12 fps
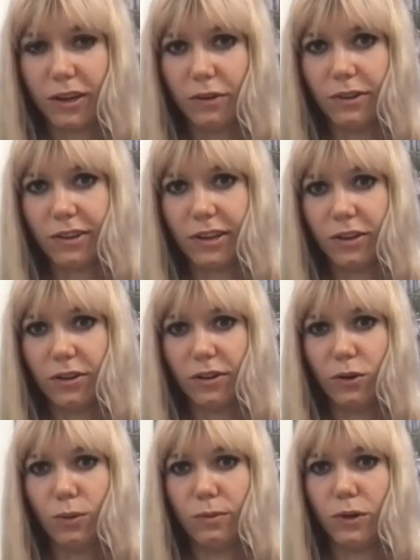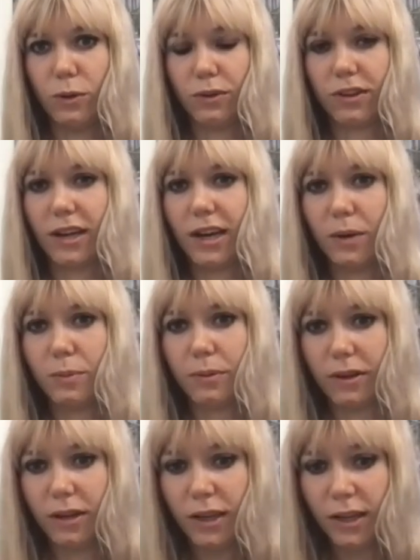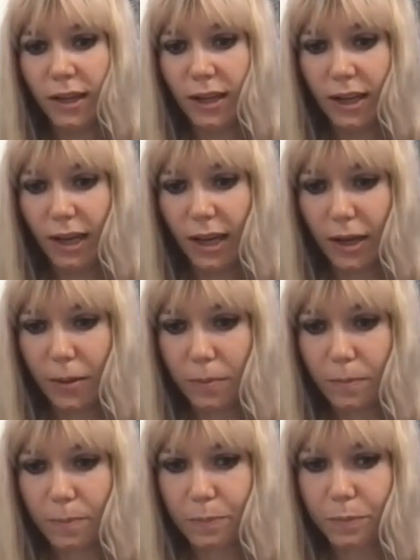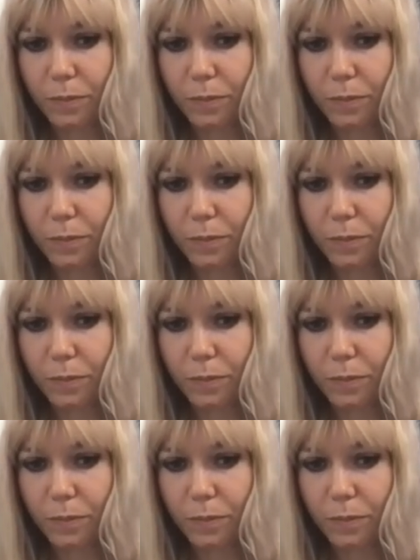obviously not knowing what was going to happen.